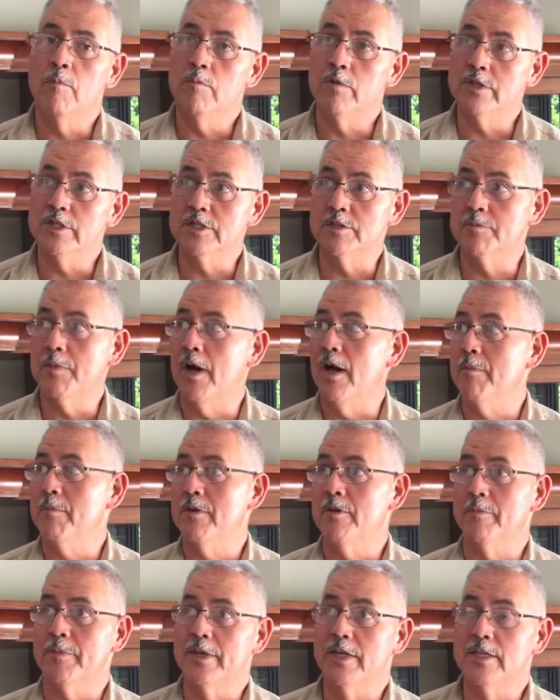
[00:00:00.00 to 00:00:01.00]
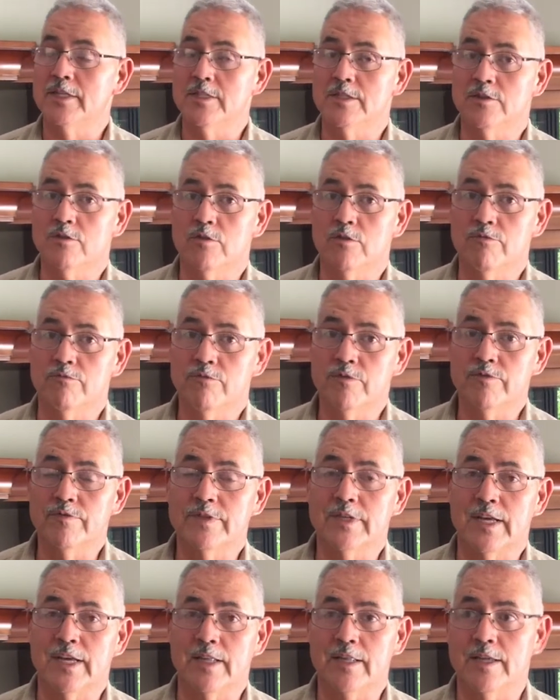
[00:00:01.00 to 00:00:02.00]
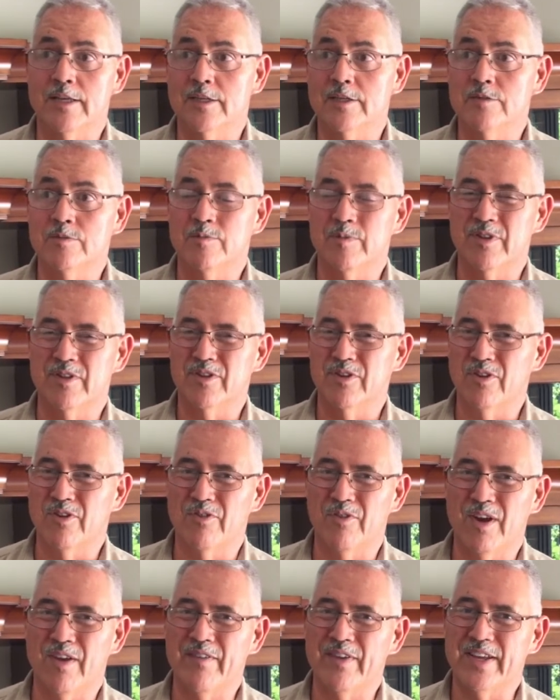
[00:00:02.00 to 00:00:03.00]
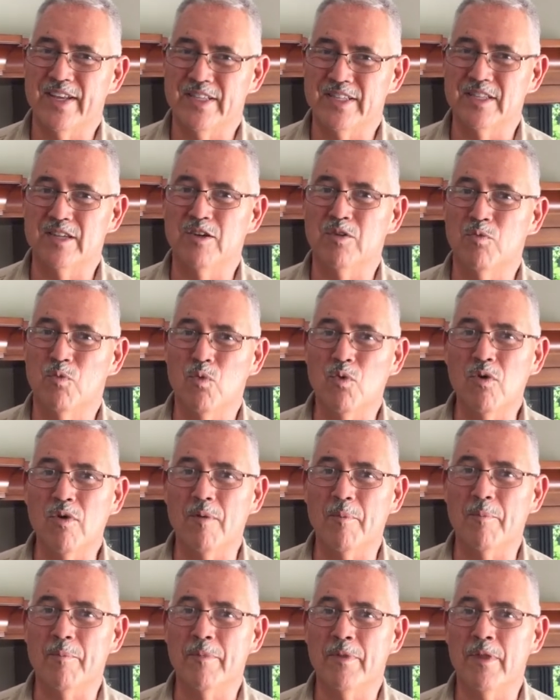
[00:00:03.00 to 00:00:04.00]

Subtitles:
which is popular because these older roofs like this with tar and gravel, it gets a little warm.